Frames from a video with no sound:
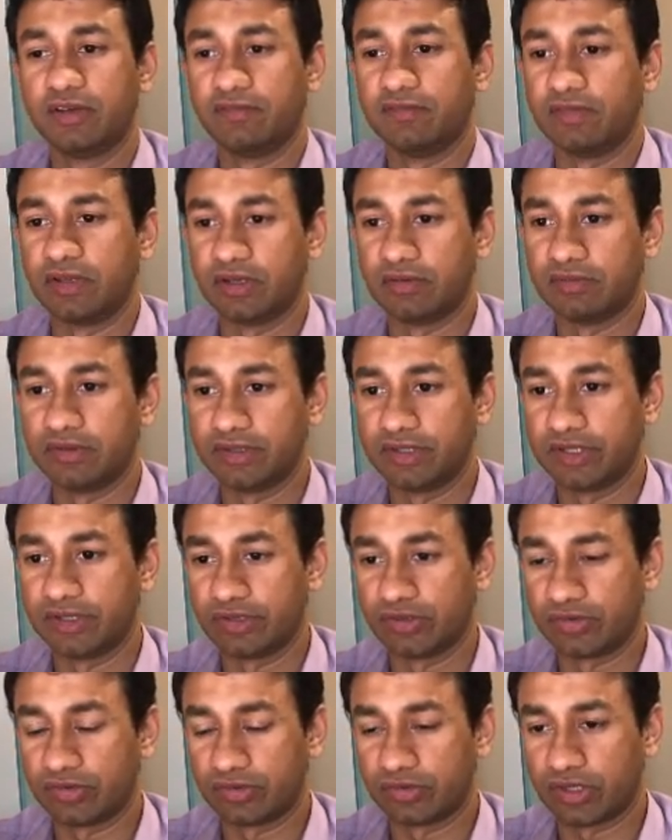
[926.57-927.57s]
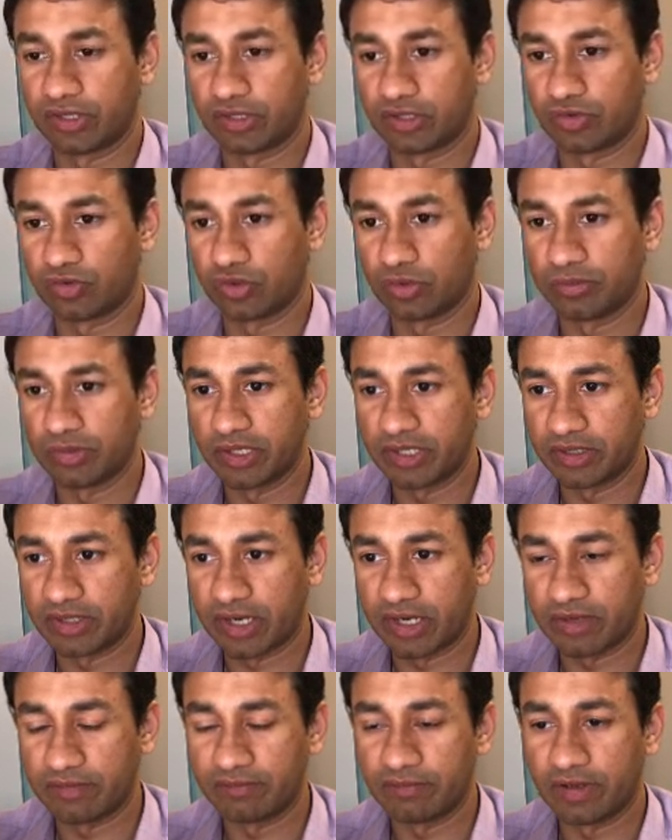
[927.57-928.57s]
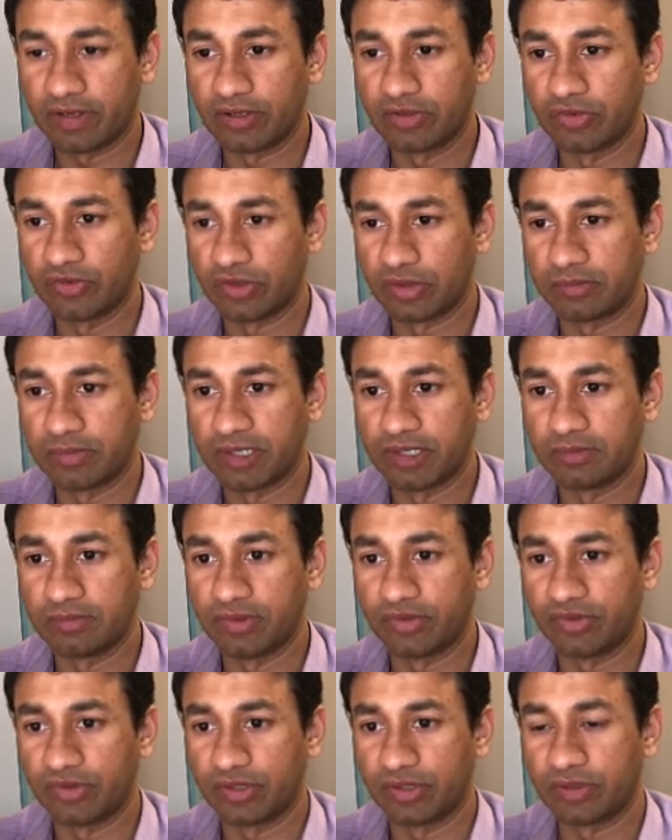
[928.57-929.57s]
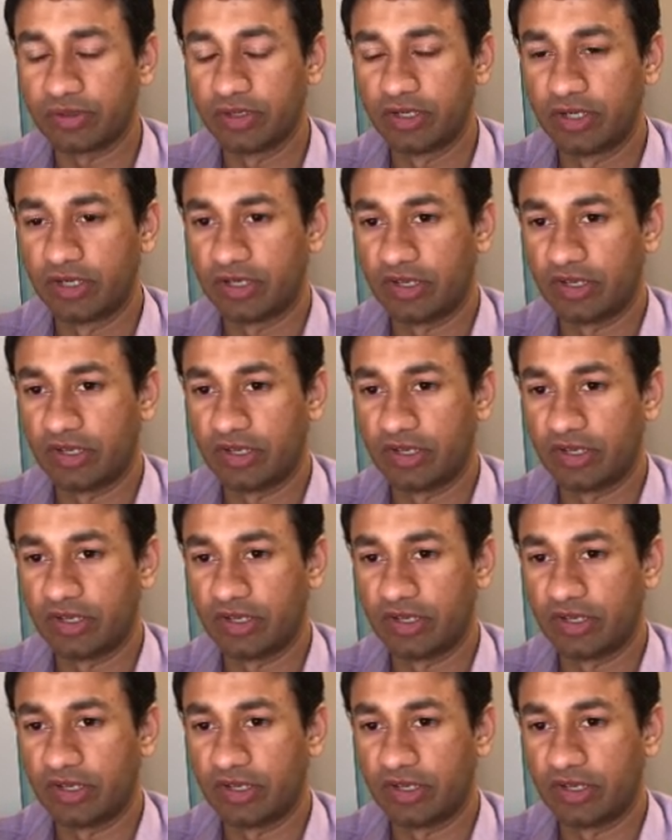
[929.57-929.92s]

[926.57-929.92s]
Whenever there is like so many random values are being missing,